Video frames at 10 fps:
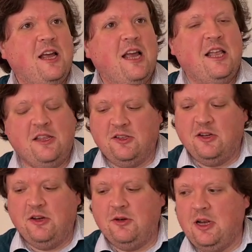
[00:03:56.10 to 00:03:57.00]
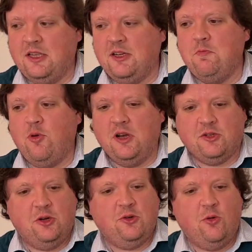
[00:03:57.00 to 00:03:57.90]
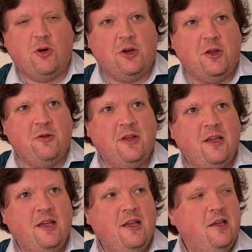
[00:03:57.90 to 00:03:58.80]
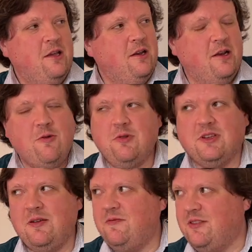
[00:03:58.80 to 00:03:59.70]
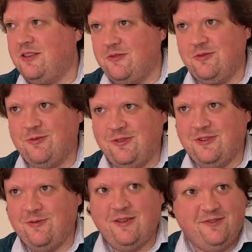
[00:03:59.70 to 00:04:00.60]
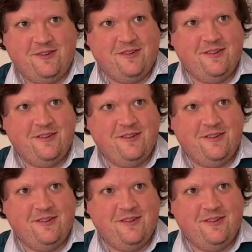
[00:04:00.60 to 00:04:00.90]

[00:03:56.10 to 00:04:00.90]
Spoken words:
And then suddenly, at some point, it's got to dawn on you, no one's come for this horse whatsoever.